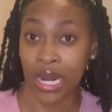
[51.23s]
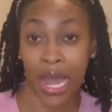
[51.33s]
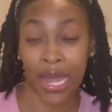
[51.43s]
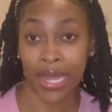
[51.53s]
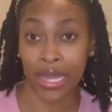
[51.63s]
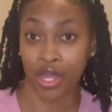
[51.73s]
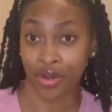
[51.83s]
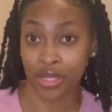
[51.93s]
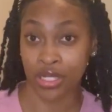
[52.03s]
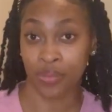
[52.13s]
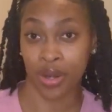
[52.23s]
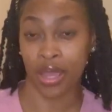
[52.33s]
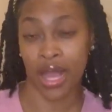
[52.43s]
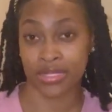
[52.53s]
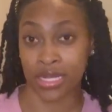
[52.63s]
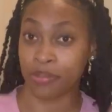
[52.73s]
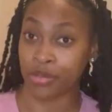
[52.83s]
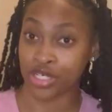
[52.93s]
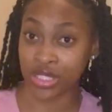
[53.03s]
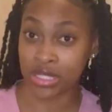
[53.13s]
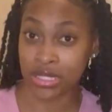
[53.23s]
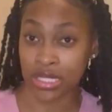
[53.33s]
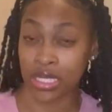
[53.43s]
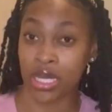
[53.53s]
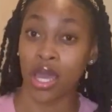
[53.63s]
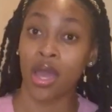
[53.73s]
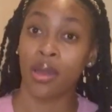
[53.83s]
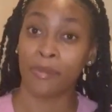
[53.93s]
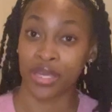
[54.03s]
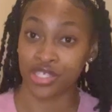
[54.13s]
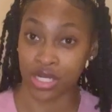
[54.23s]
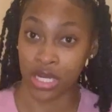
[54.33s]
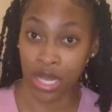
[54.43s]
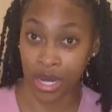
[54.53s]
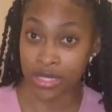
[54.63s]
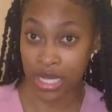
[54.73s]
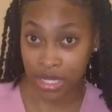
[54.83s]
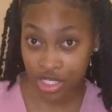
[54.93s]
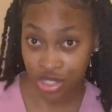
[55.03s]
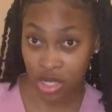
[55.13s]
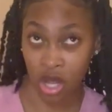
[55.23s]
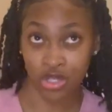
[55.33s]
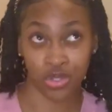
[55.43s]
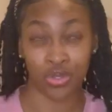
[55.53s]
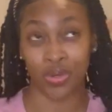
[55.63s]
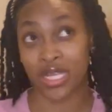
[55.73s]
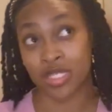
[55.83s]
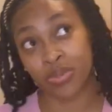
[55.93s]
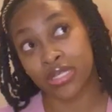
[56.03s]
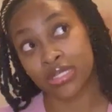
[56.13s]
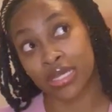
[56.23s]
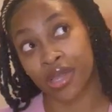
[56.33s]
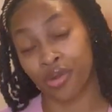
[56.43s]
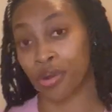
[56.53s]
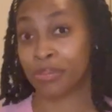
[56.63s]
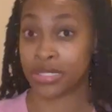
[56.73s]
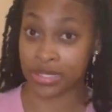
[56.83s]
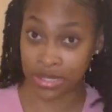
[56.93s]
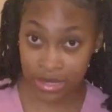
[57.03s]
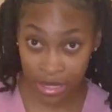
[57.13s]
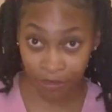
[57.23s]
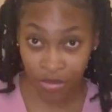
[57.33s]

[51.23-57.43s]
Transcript: I currently work as an emergency patient care technician, also known as PCA or PCT.